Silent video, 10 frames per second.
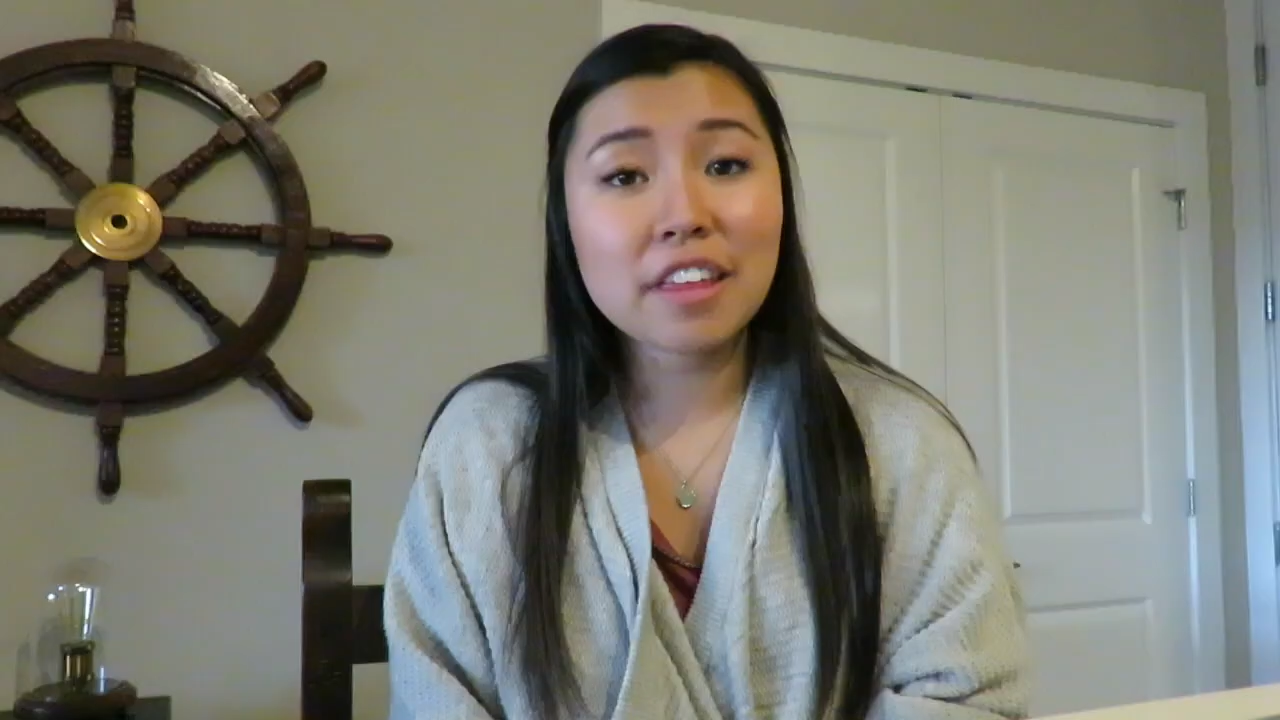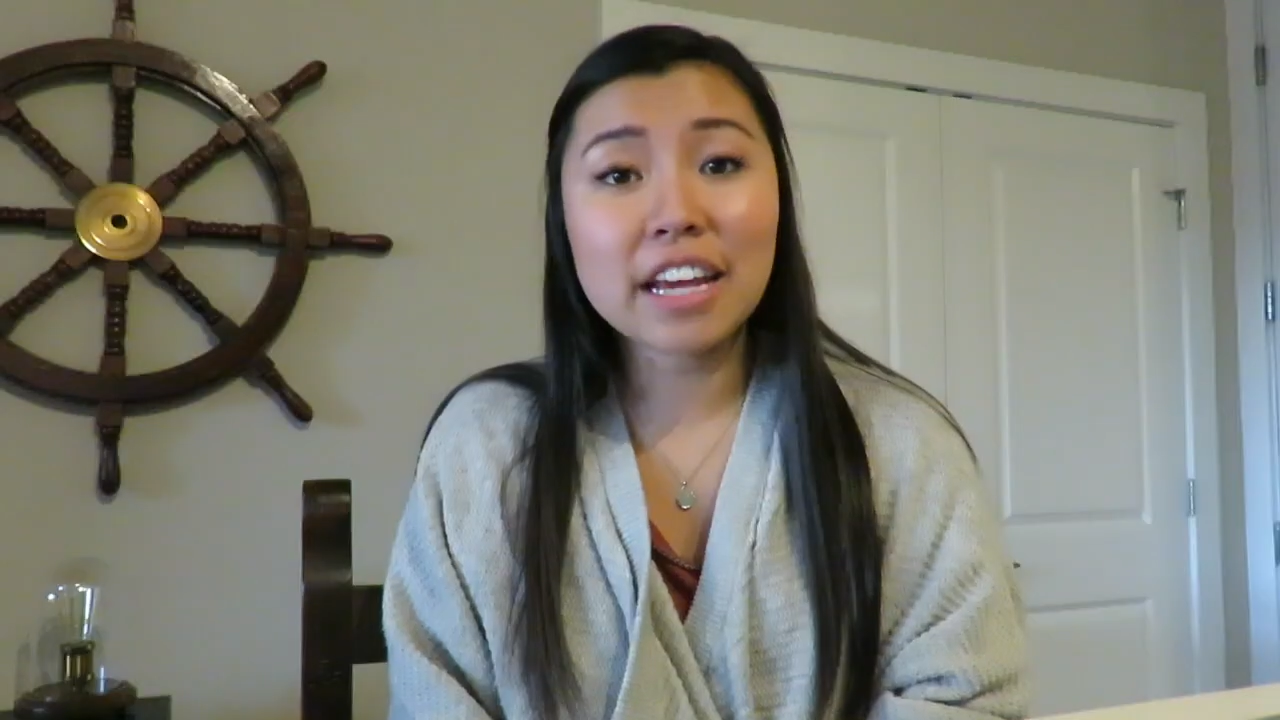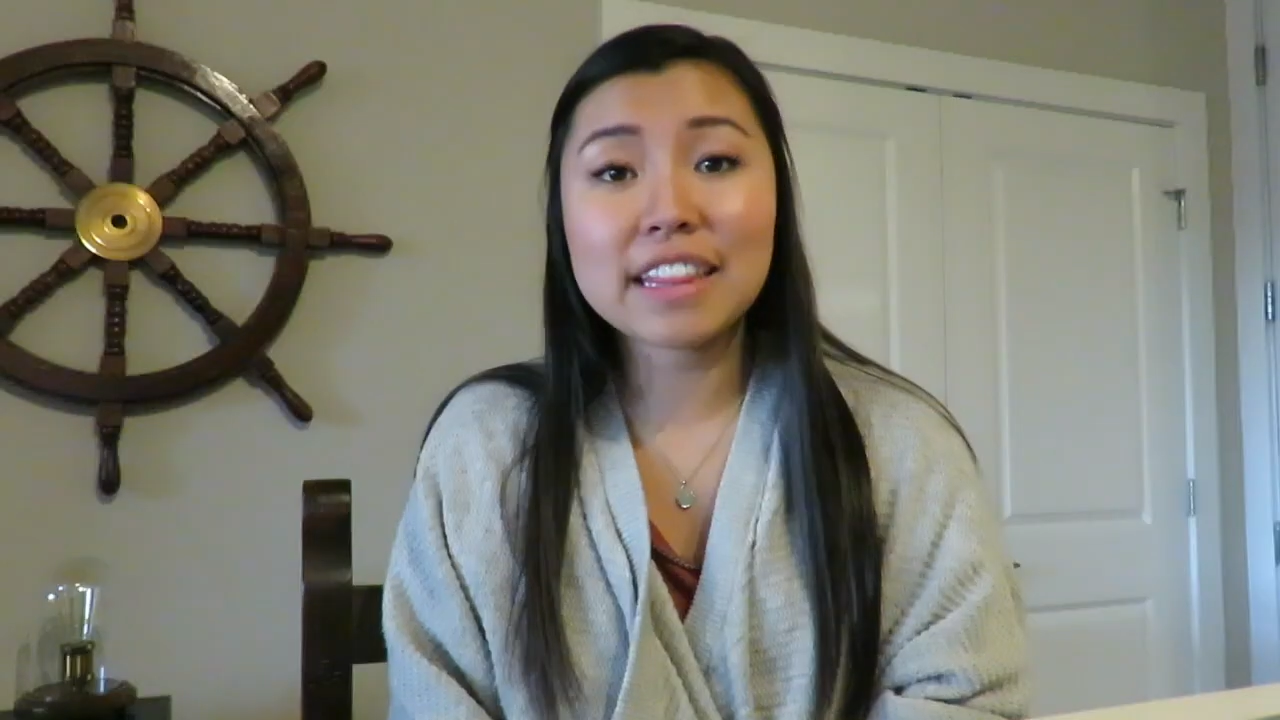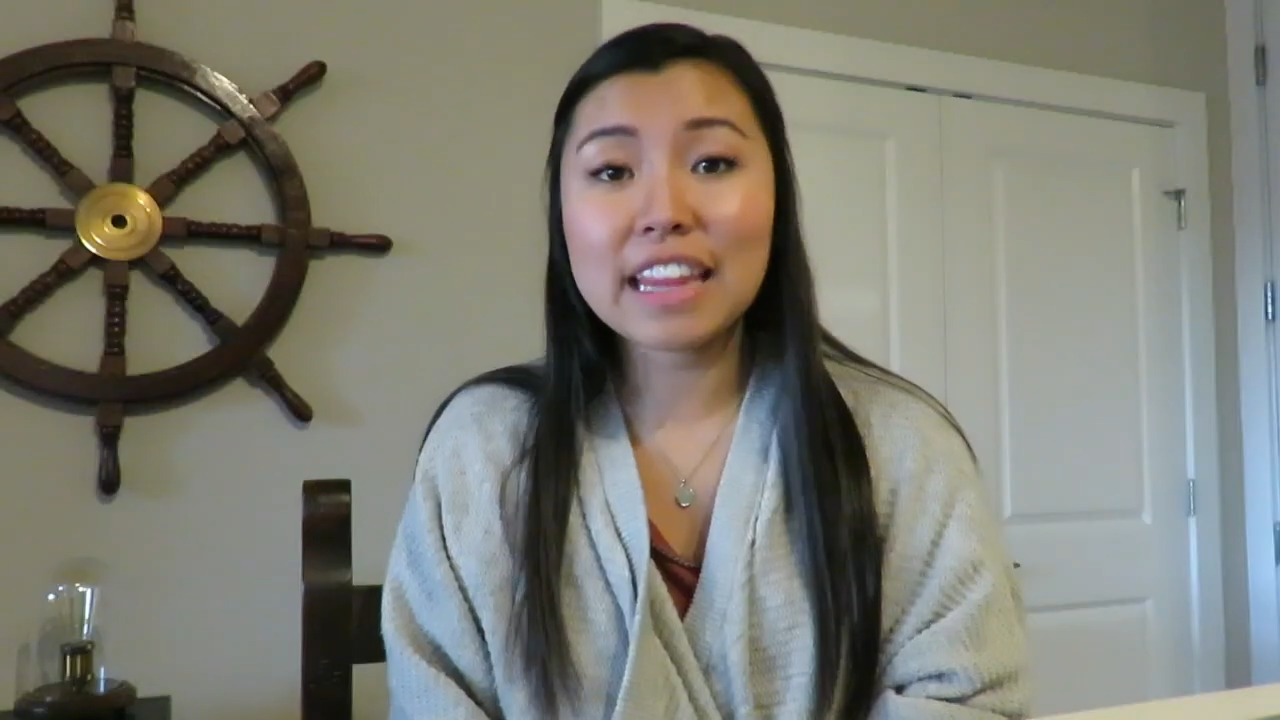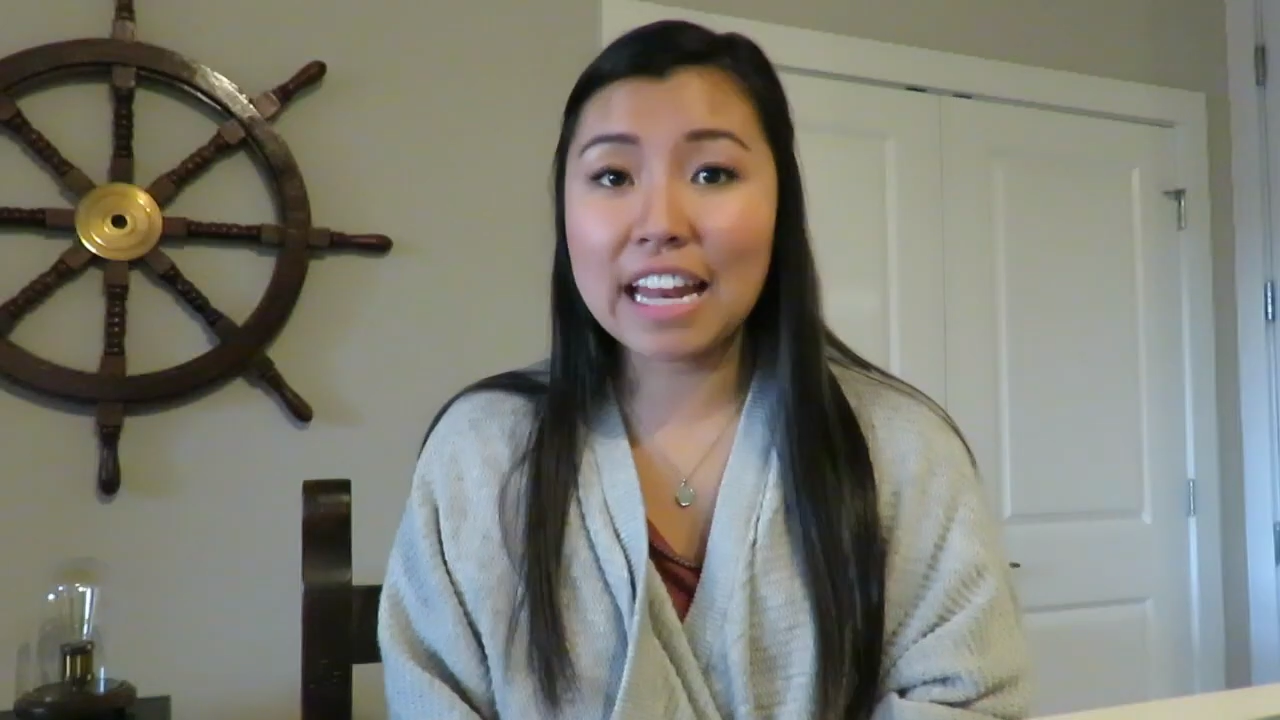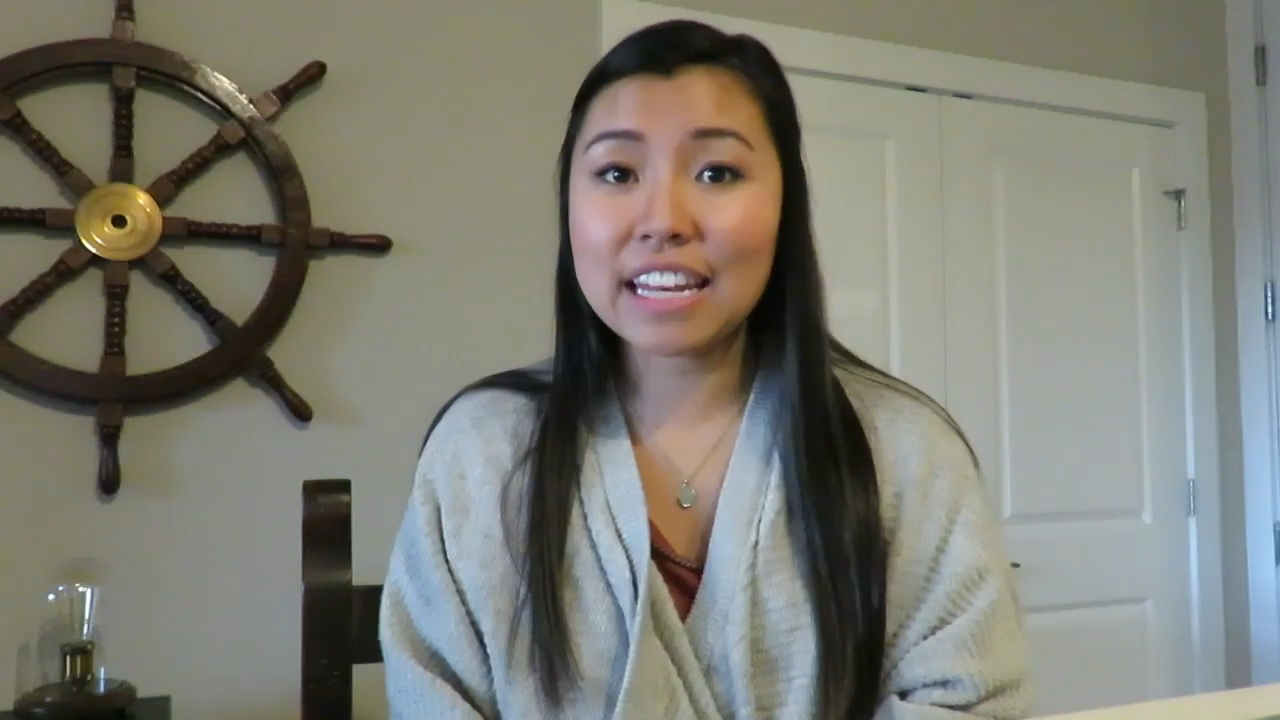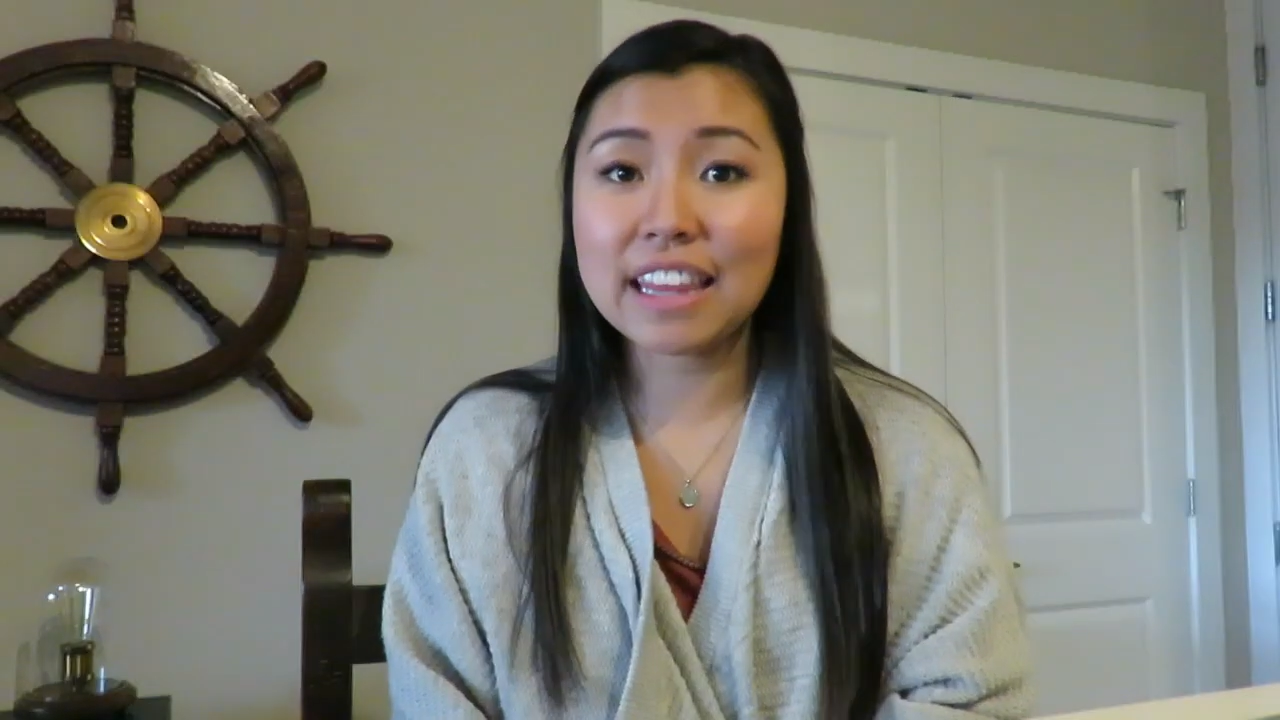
thing at the end